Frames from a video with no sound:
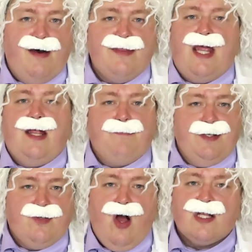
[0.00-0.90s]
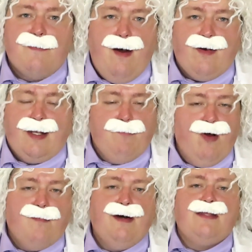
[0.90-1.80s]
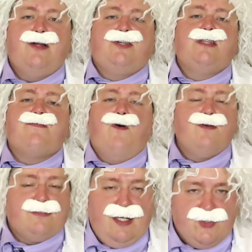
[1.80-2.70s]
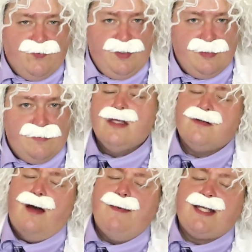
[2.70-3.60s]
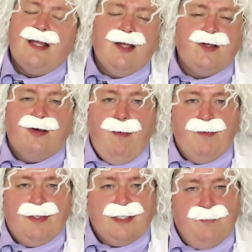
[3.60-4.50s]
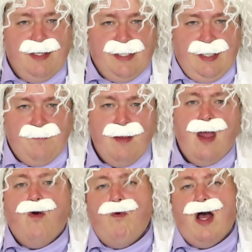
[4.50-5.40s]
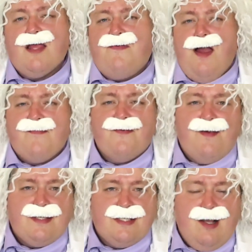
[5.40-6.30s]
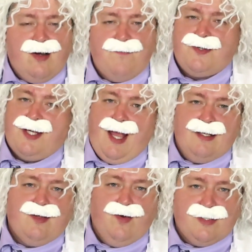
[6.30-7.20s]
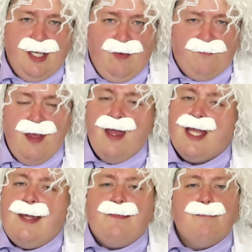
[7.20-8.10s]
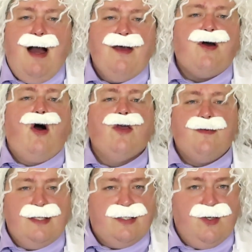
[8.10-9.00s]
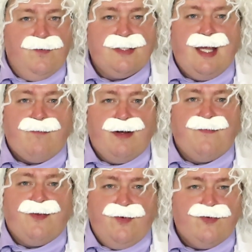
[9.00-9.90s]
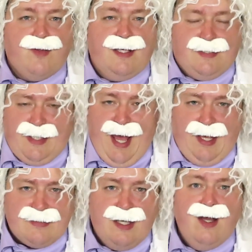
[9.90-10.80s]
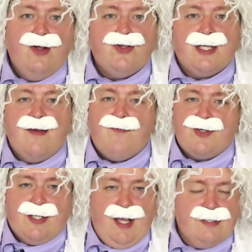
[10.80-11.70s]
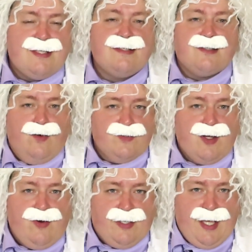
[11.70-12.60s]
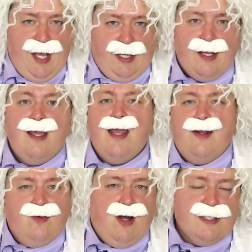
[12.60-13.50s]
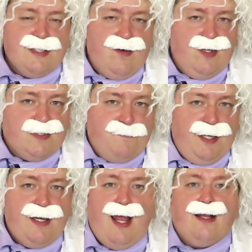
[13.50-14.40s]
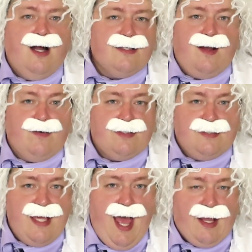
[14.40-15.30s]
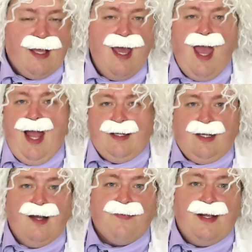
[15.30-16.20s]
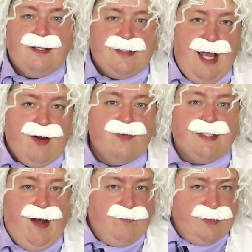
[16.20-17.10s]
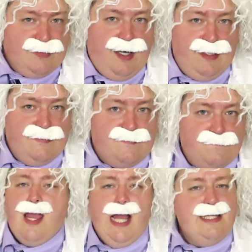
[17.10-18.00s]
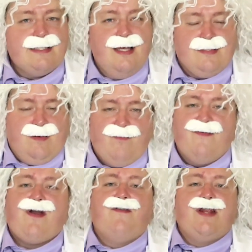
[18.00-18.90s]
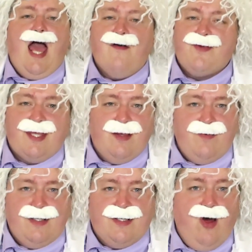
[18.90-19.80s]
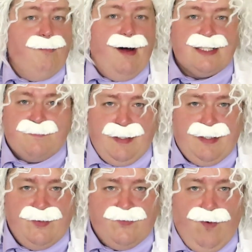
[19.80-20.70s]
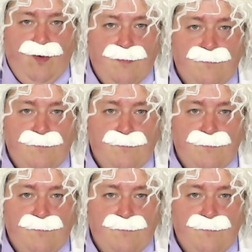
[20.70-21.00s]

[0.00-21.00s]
that had been talked about in Pokemon Legends for centuries. So why am I telling you to remember this ability? Well, if you're ever facing down a Regigigas yourself, keep in mind that all you need to do is get rid of the Neutralizing Gas to give Regigigas its slow start again. It'll cut down its speed and cut down its attack, and cut that attacker down to size. And that does it. We've covered everything you need to know about speed control.